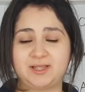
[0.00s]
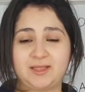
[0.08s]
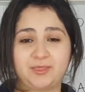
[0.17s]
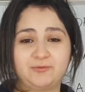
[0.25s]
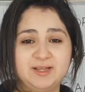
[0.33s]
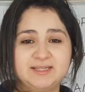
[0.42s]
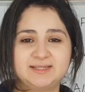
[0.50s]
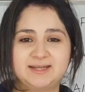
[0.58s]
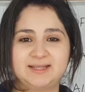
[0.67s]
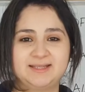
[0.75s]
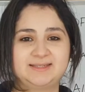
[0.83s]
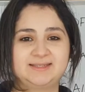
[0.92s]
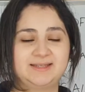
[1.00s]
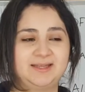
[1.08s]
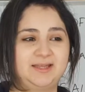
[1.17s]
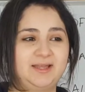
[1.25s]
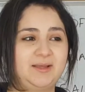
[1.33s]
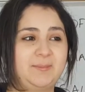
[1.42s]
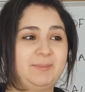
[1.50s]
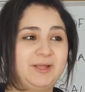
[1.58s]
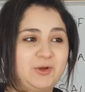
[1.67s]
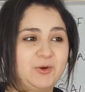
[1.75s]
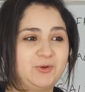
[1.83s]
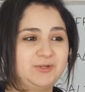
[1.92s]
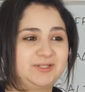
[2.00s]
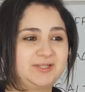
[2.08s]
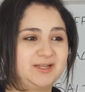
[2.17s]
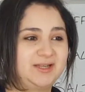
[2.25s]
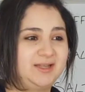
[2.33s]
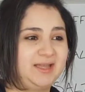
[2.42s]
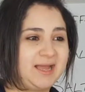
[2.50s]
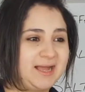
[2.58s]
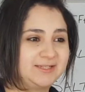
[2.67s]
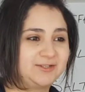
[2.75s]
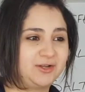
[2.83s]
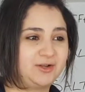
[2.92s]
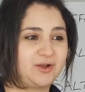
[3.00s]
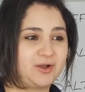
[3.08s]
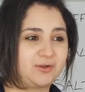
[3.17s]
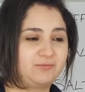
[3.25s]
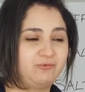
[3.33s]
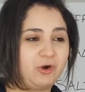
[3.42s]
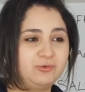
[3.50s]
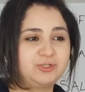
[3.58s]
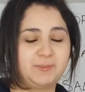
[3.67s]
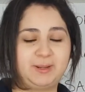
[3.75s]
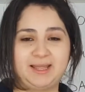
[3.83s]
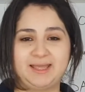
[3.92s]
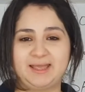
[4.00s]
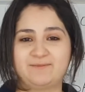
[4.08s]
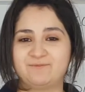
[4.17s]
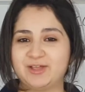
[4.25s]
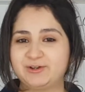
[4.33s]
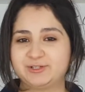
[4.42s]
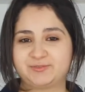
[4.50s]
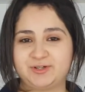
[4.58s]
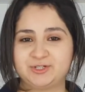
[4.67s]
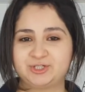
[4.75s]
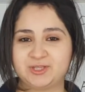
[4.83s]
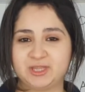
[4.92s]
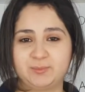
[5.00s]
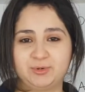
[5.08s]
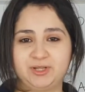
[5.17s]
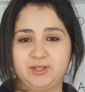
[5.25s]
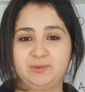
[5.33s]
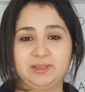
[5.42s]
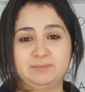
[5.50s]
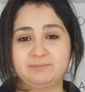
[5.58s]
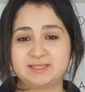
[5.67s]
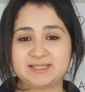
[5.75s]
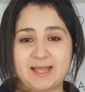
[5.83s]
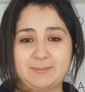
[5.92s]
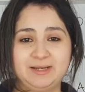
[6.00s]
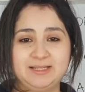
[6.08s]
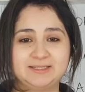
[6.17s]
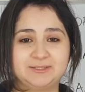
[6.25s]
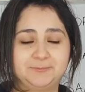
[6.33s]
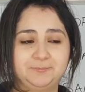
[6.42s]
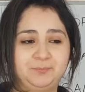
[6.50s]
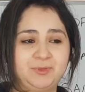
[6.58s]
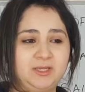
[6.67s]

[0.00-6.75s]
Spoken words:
And the reason is because it has a role to play in various functions in the body within metabolism,